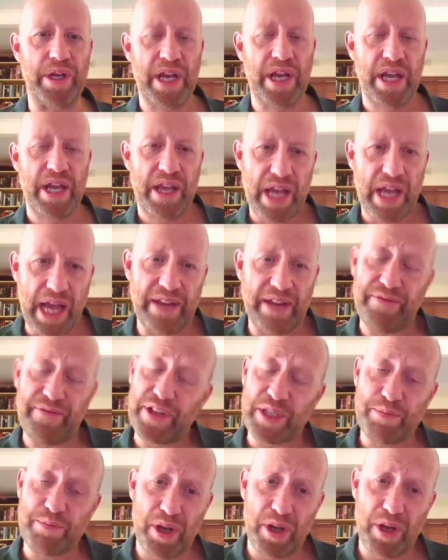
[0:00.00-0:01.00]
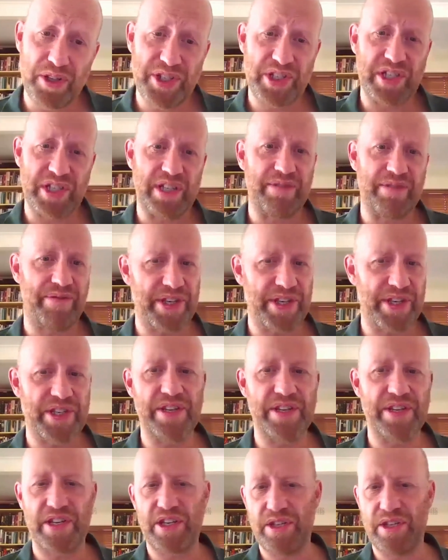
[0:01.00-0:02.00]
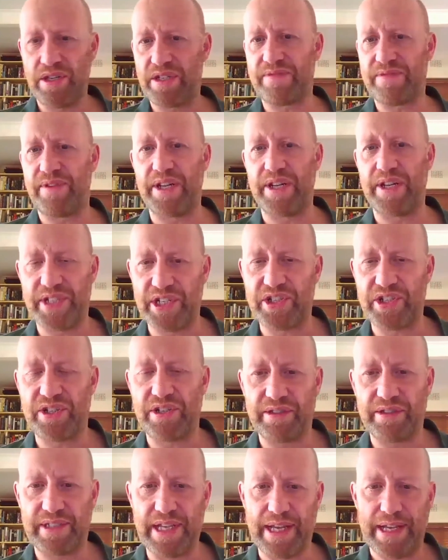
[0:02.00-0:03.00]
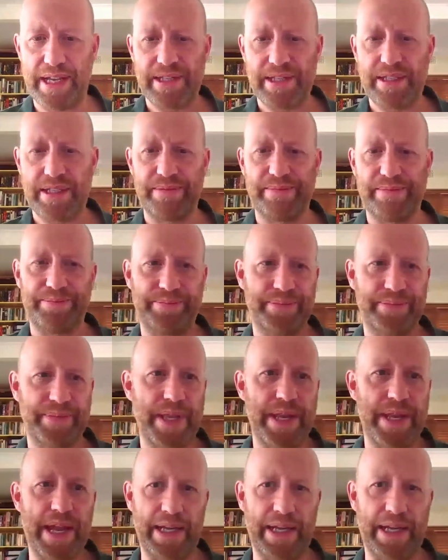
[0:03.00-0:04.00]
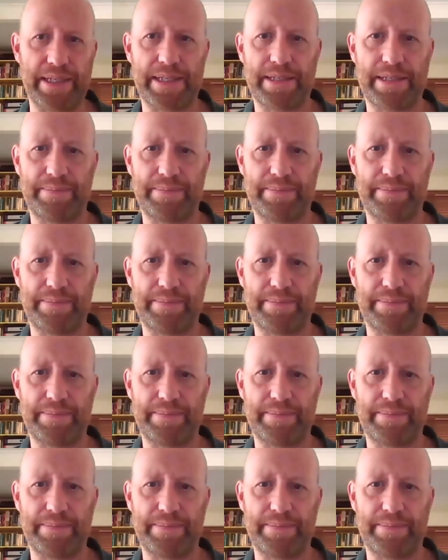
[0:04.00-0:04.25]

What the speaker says: and if it's positive, this is a useful additional test. Next.